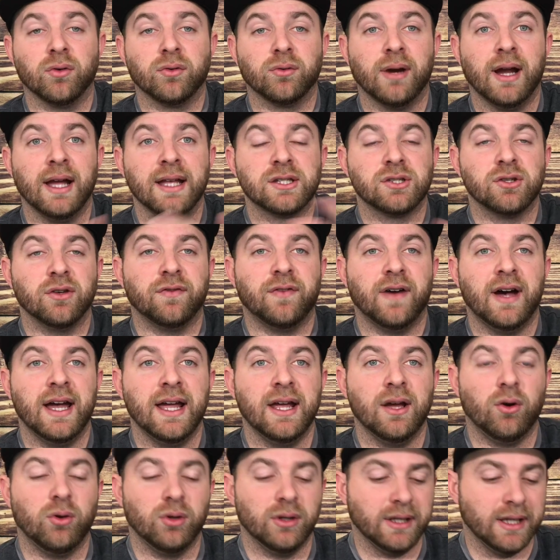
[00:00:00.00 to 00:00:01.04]
right? So if I
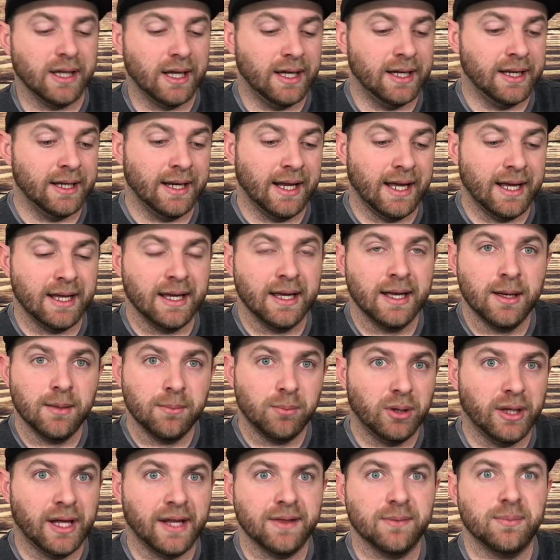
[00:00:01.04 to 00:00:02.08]
hold a gun and I
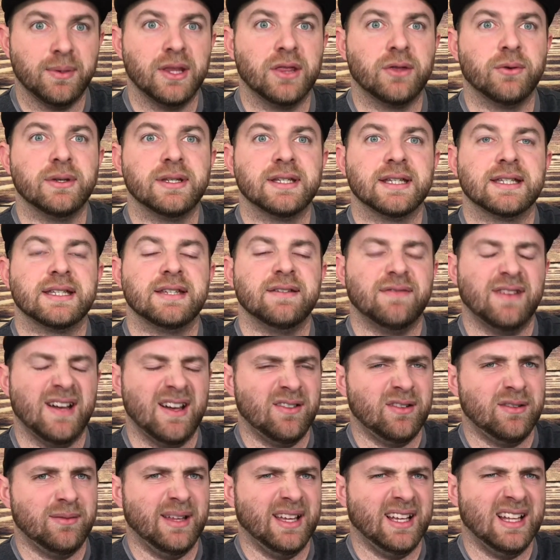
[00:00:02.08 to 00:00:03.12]
pull out the P365
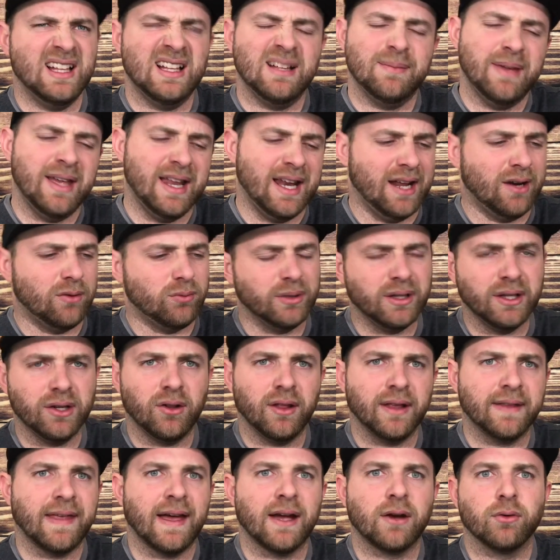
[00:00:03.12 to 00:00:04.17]
and I'm like, oh man, I really don't
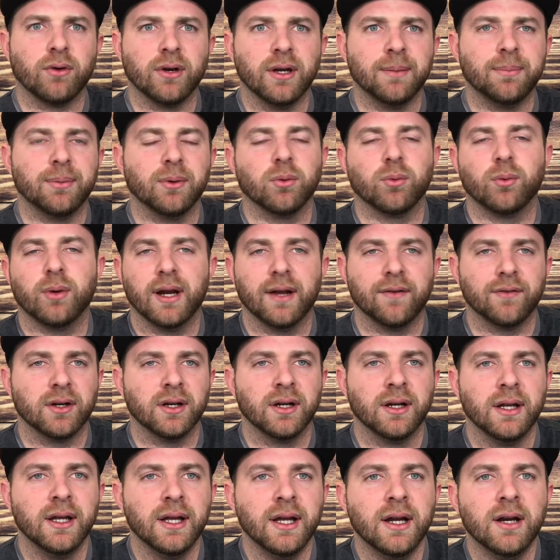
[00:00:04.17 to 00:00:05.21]
like that grip or
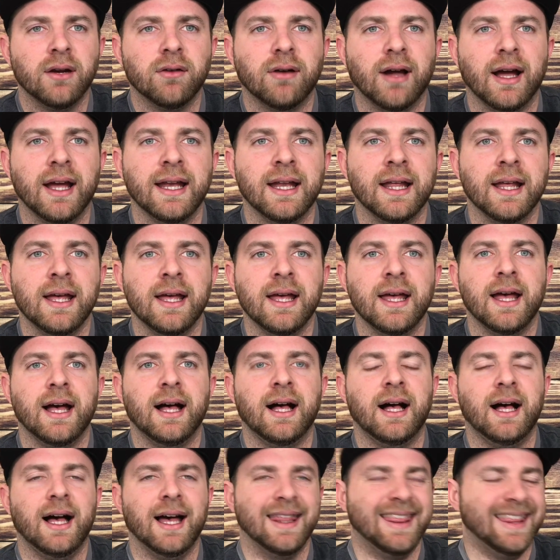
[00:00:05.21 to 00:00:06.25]
whatever, right?
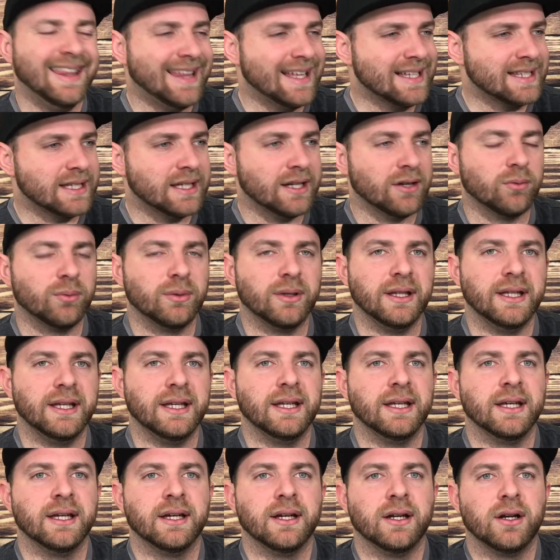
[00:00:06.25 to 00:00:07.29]
I think that's gonna
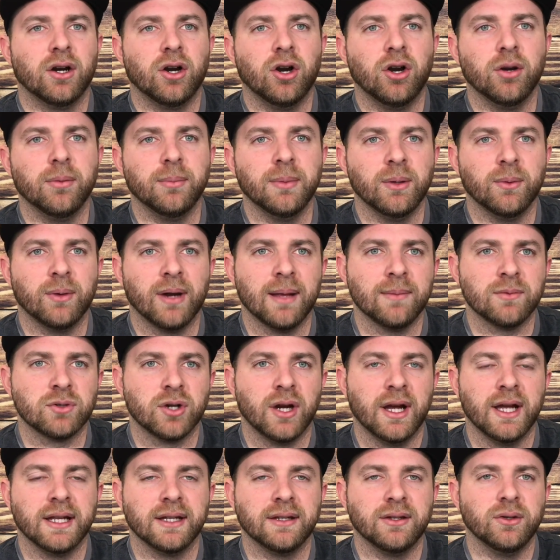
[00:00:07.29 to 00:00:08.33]
really hurt me when I'm
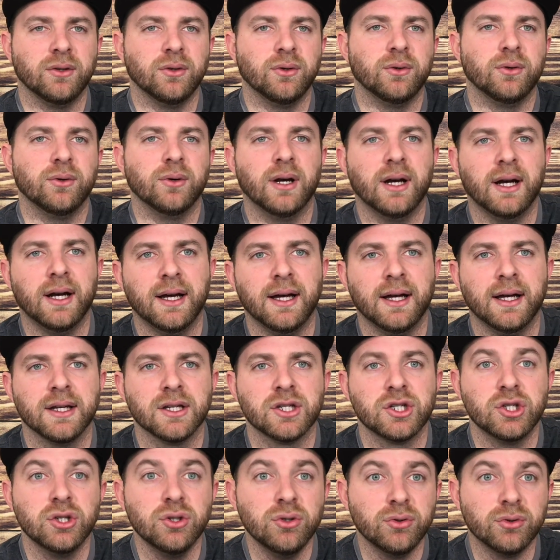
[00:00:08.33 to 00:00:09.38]
trying to
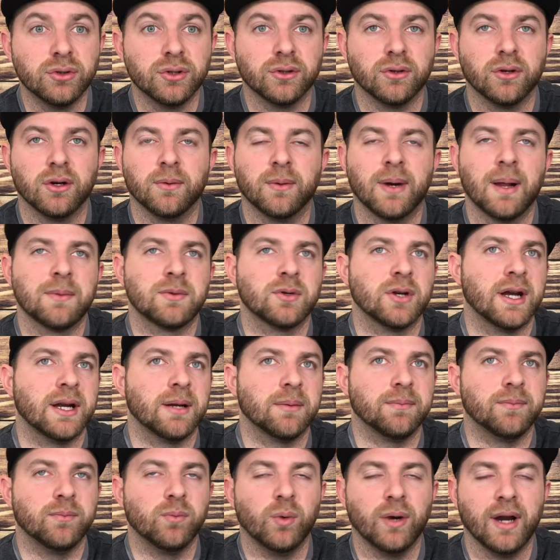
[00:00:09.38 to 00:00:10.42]
shoot or when I'm trying to
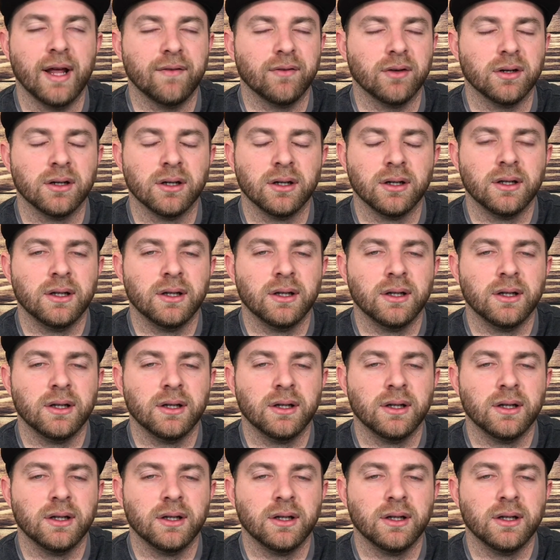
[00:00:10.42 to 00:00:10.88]
whatever.